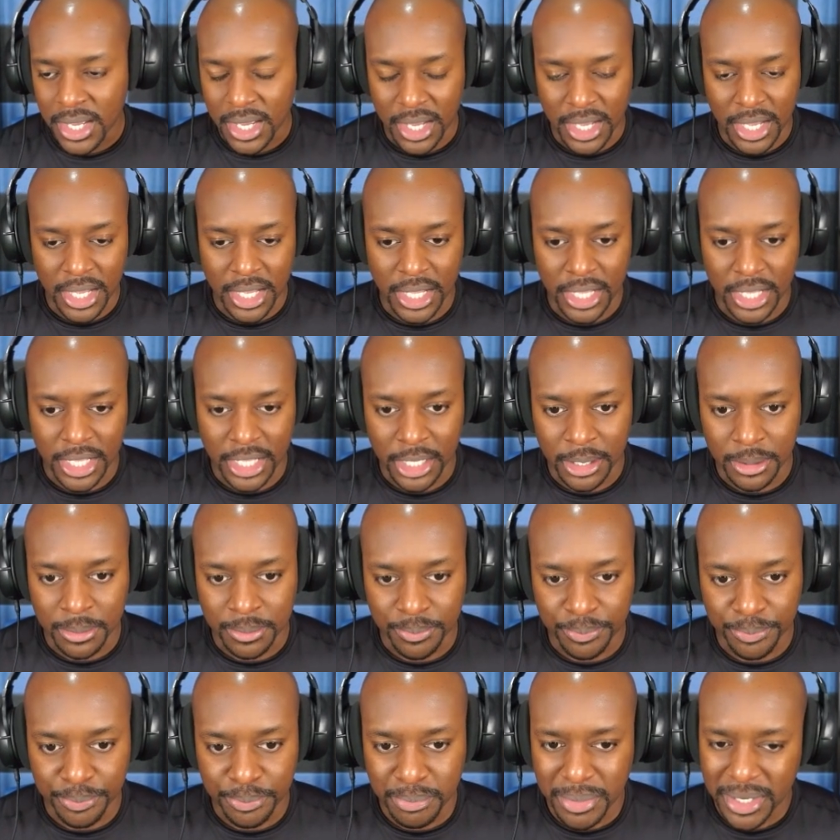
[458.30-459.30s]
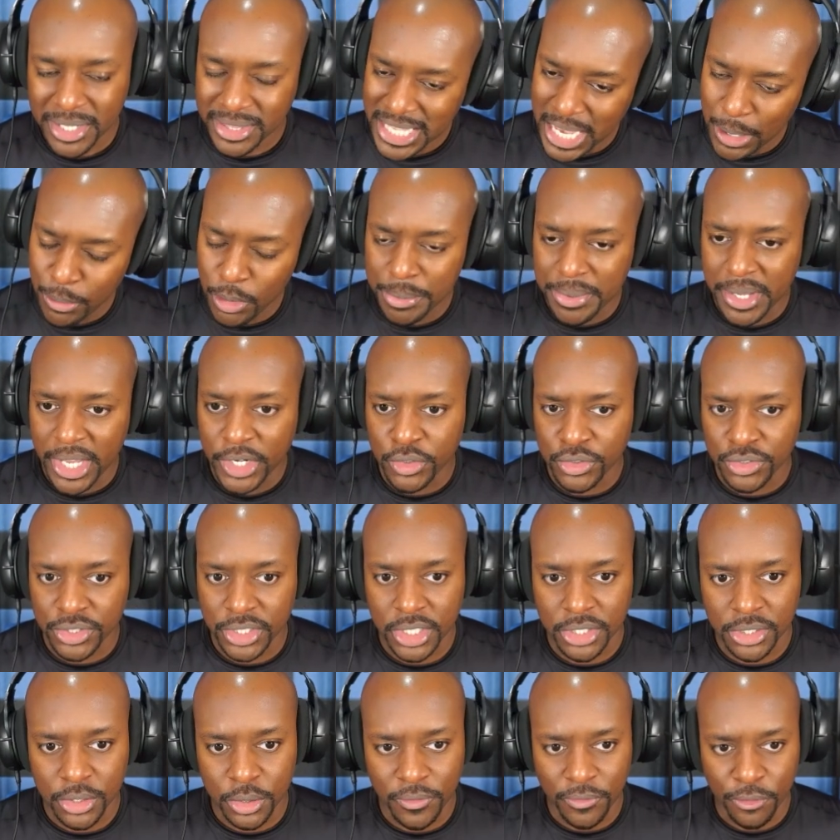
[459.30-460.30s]
But that would be interesting
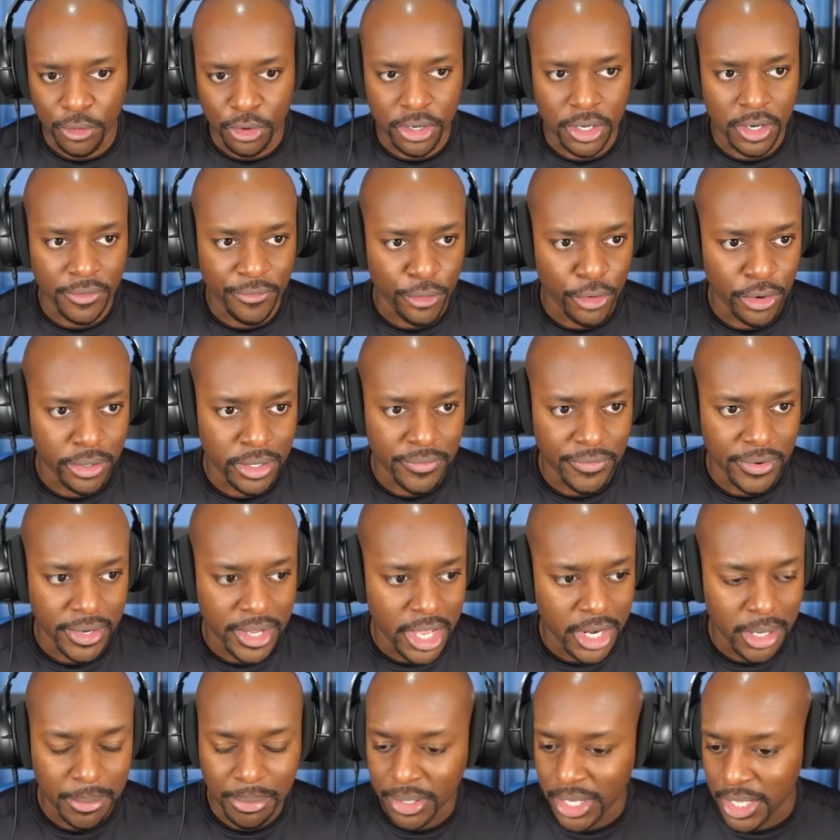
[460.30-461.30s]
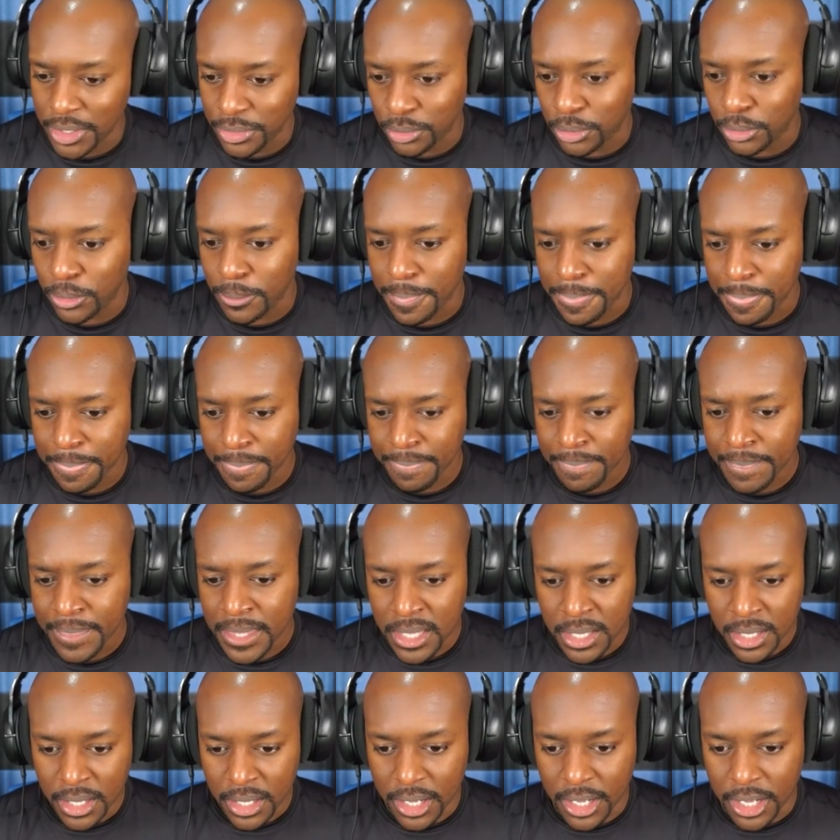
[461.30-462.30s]
to do for a different kind of playthrough.
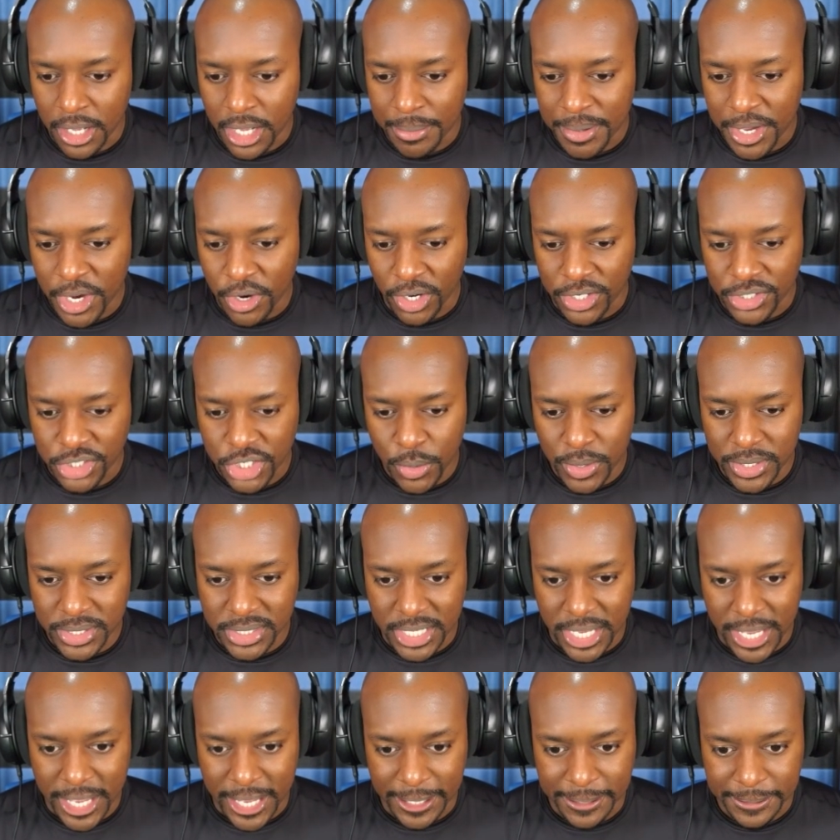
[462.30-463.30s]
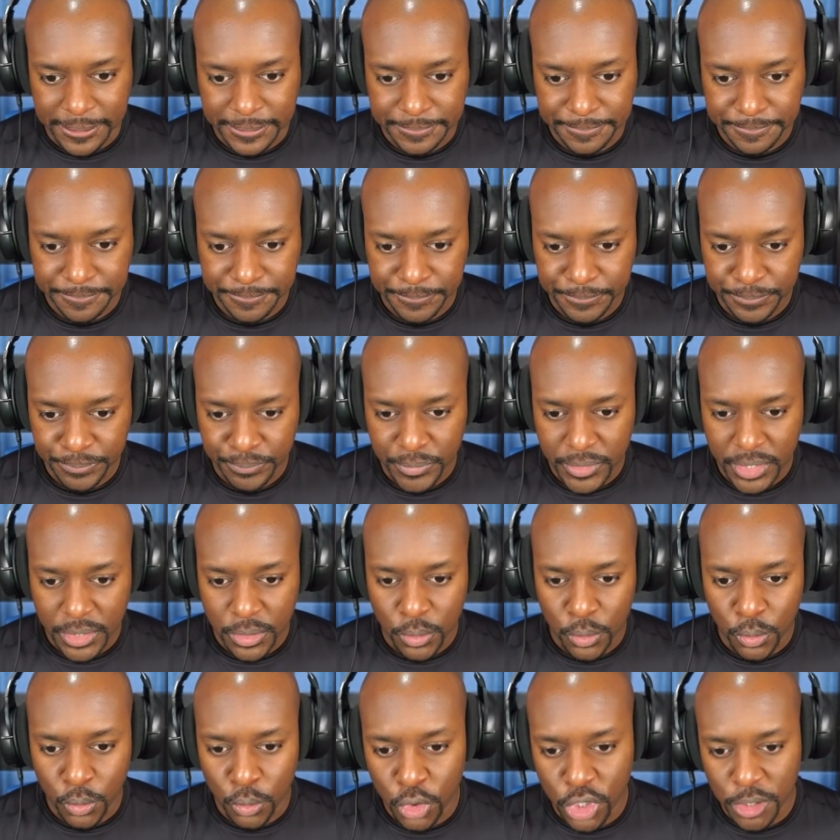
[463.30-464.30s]
Here, let's go inside.
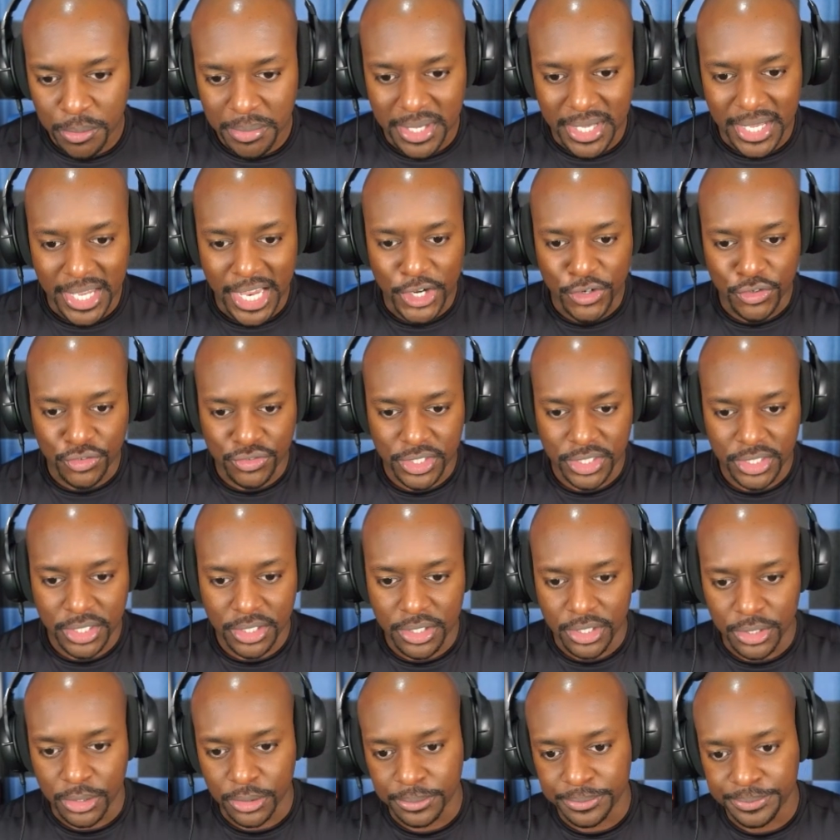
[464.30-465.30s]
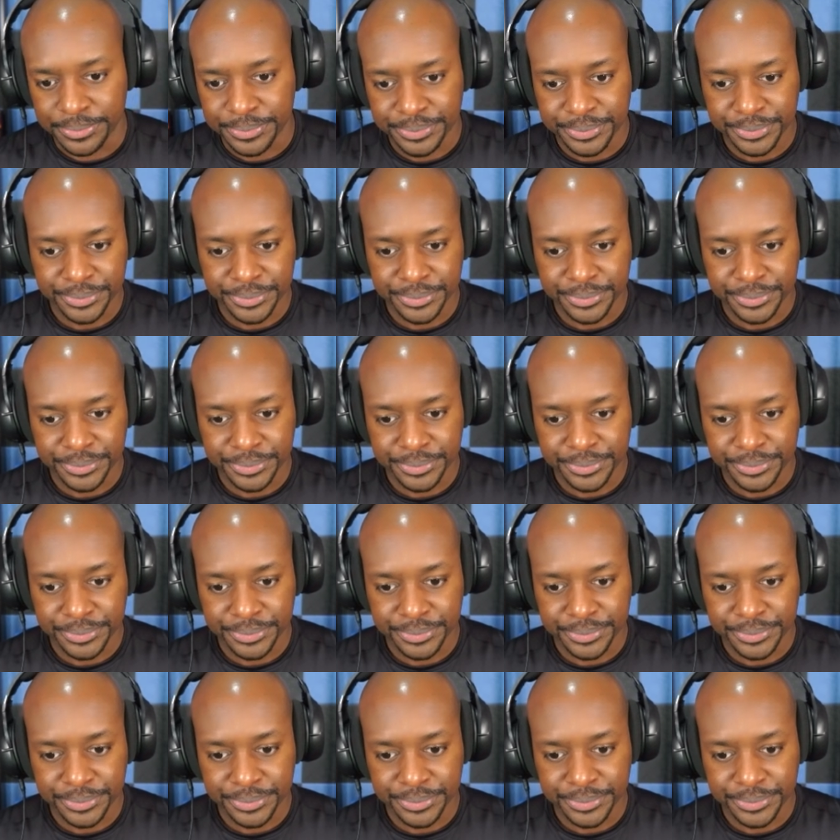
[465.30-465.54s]
Would be interesting to do.